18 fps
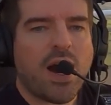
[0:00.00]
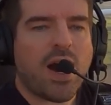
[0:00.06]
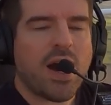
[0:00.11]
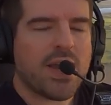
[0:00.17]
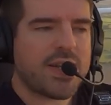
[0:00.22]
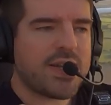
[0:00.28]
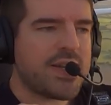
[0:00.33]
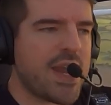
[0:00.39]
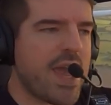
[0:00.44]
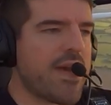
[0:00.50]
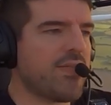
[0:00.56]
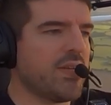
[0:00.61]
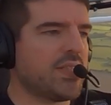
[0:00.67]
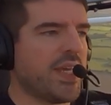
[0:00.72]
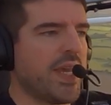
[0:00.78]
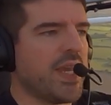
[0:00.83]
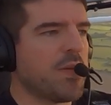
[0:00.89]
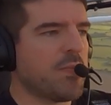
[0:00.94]
I'd never
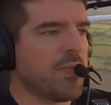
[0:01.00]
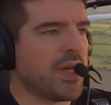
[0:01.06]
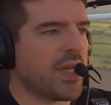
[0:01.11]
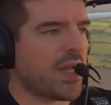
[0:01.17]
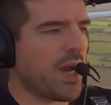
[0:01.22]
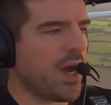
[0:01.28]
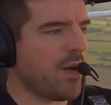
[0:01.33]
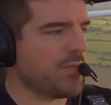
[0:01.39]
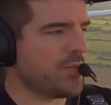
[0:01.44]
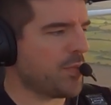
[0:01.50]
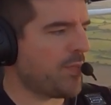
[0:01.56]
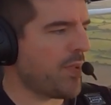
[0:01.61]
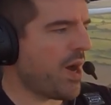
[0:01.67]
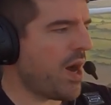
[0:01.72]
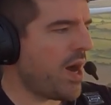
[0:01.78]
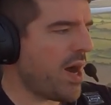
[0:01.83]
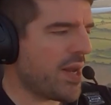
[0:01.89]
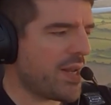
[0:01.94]
taken my carbs
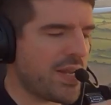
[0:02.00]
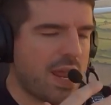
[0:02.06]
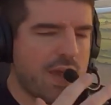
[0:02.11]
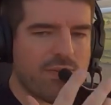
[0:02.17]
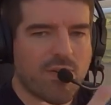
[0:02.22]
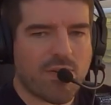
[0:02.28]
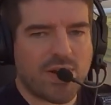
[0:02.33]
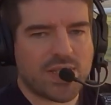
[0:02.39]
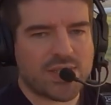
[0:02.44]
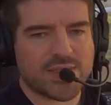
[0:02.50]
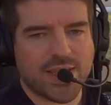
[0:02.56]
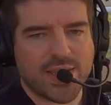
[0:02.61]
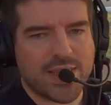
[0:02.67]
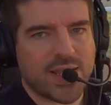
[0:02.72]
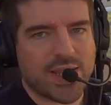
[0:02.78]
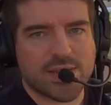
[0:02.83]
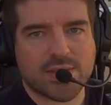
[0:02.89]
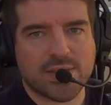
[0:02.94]
apart. I'd never really seen
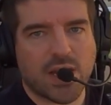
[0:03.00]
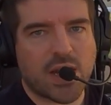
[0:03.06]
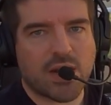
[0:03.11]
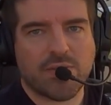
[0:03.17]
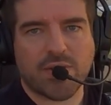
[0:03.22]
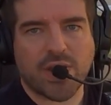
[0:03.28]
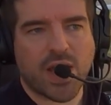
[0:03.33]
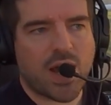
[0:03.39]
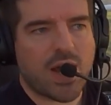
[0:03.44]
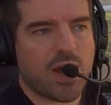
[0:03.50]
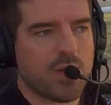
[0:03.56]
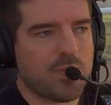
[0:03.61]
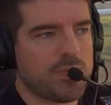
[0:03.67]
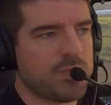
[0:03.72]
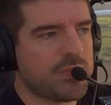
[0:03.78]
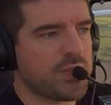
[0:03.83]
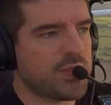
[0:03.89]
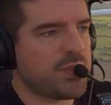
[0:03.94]
the inside of carbs,
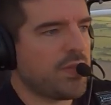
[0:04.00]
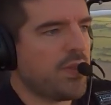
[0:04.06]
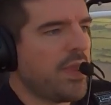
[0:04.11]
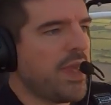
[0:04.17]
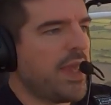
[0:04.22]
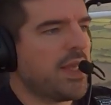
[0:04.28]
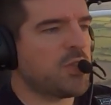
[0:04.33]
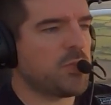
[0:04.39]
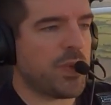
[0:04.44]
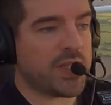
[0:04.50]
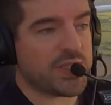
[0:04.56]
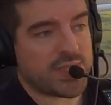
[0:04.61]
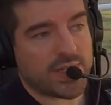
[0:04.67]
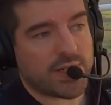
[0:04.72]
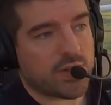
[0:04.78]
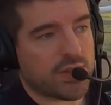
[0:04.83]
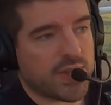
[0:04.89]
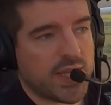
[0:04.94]

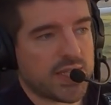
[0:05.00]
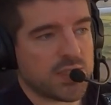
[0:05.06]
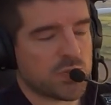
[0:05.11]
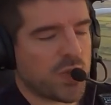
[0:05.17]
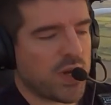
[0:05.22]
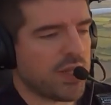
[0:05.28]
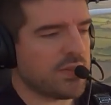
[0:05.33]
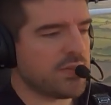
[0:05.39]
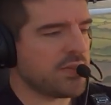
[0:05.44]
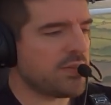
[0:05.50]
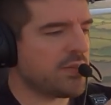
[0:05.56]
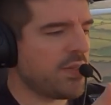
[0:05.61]
especially not these ones.